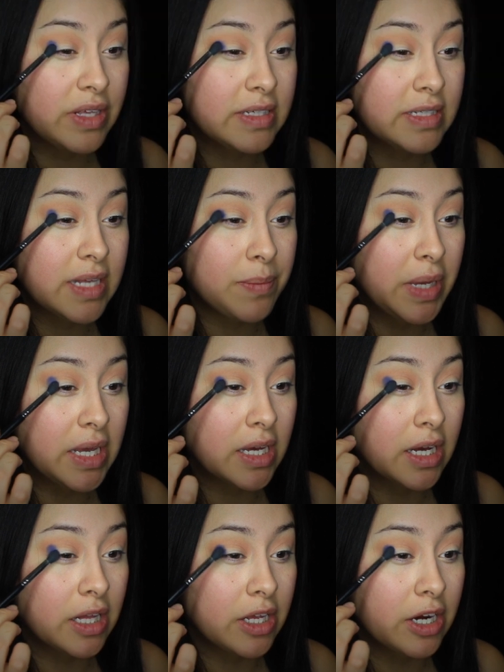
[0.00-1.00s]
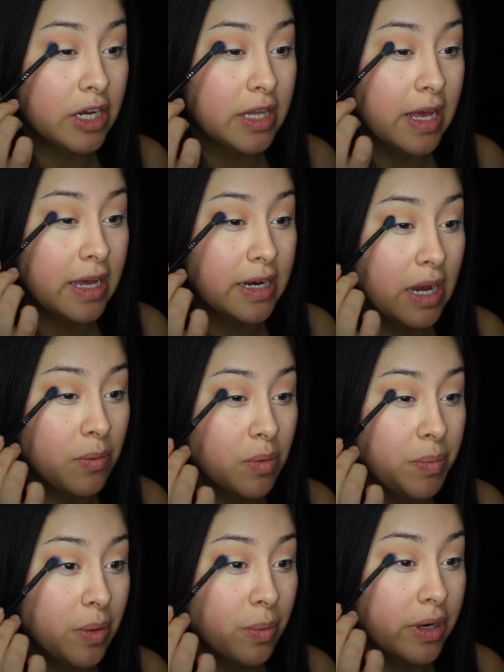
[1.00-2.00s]
this is the main color that I
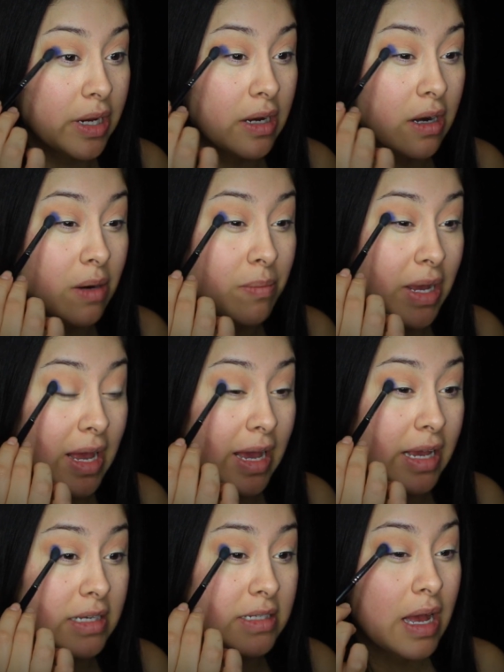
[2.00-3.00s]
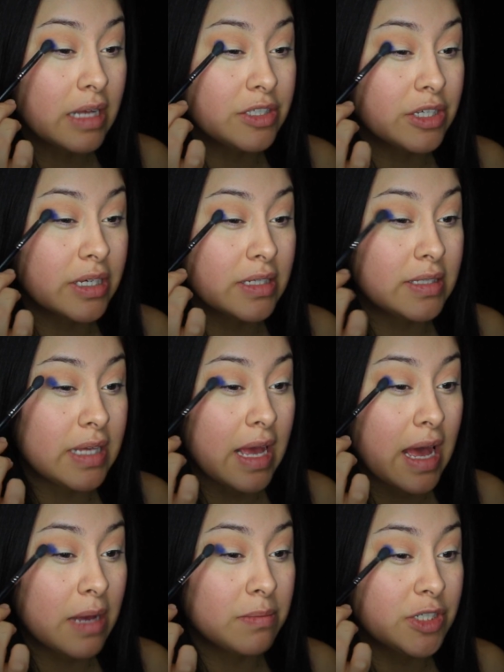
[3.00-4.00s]
will be working on my eyes. As you can see,
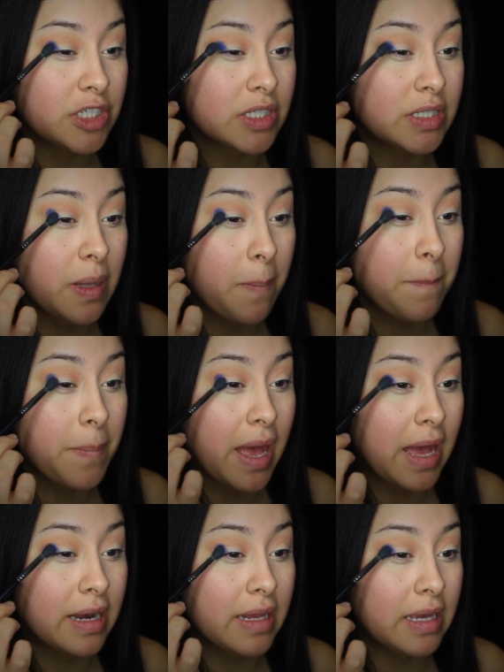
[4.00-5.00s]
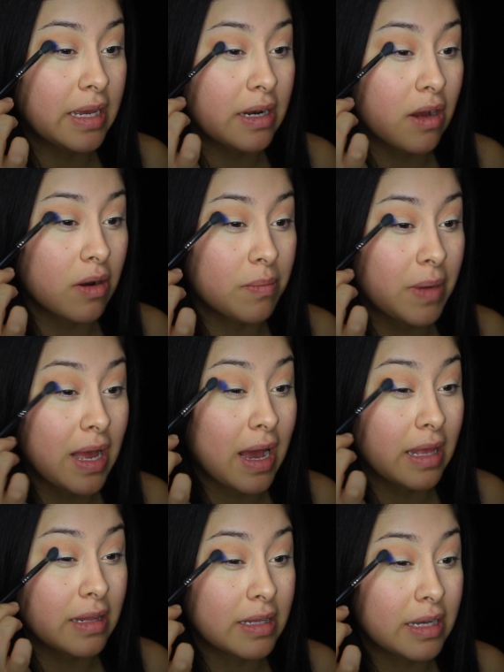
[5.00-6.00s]
I'm just patting it on my
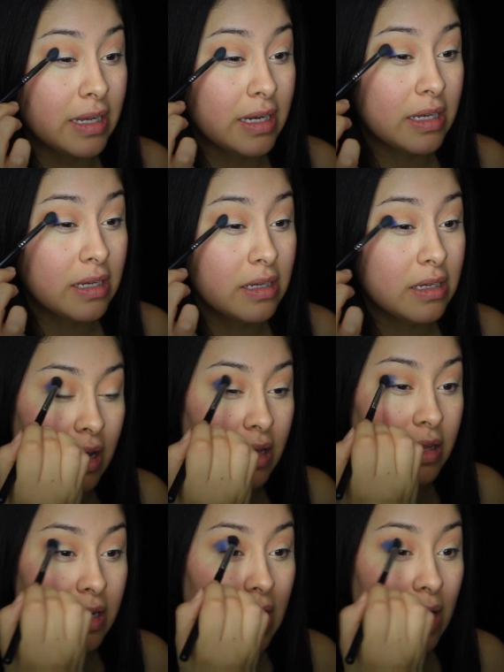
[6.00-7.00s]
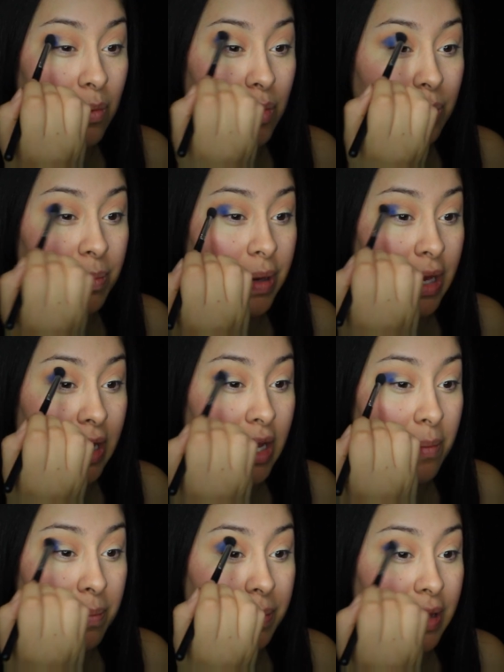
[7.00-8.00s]
eyelid. And then I will
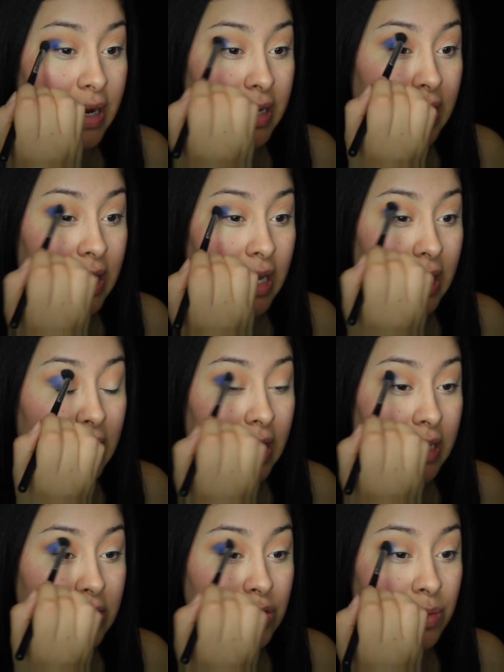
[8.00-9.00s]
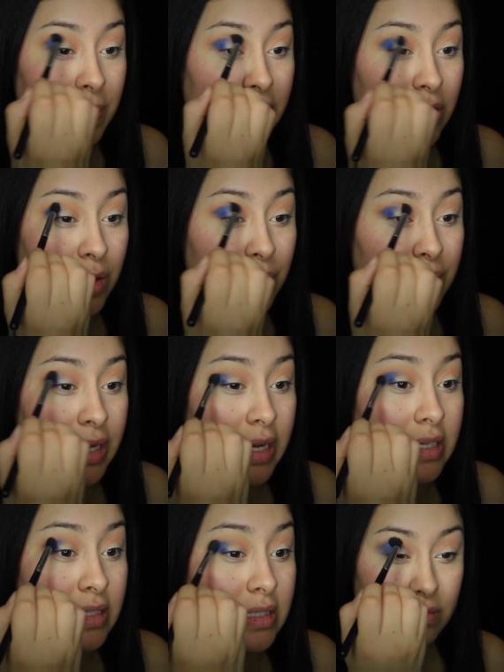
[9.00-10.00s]
be blending it into my
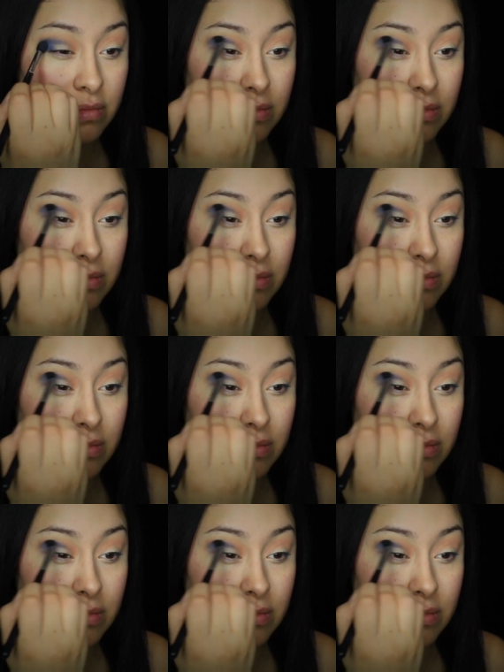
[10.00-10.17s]
crease.